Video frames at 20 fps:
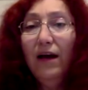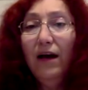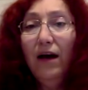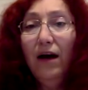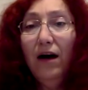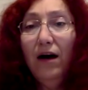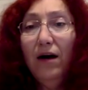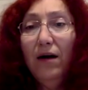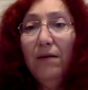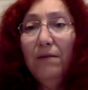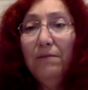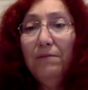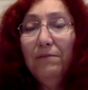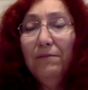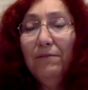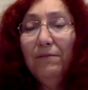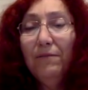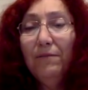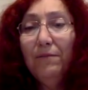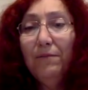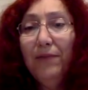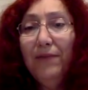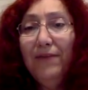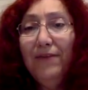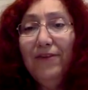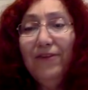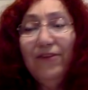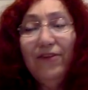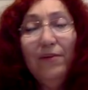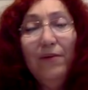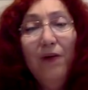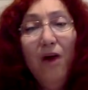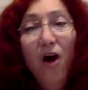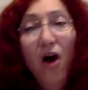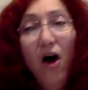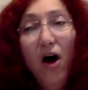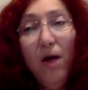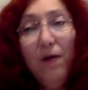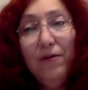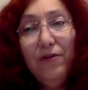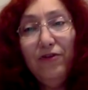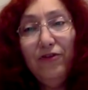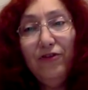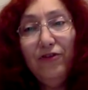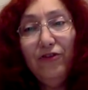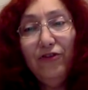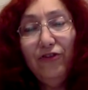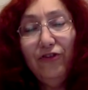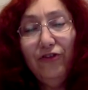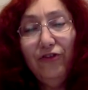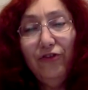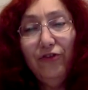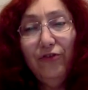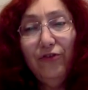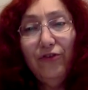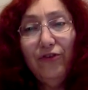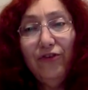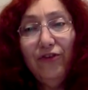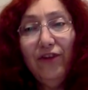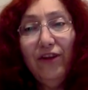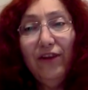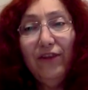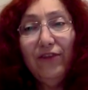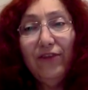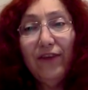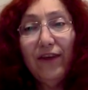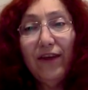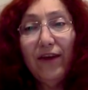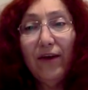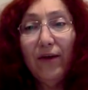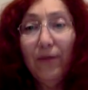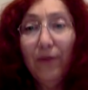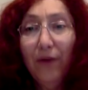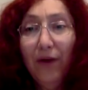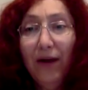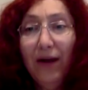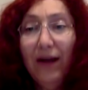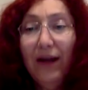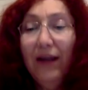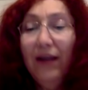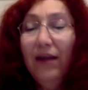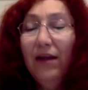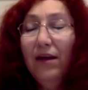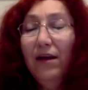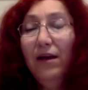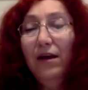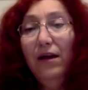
um, give it some homages to the city of Skara Brae,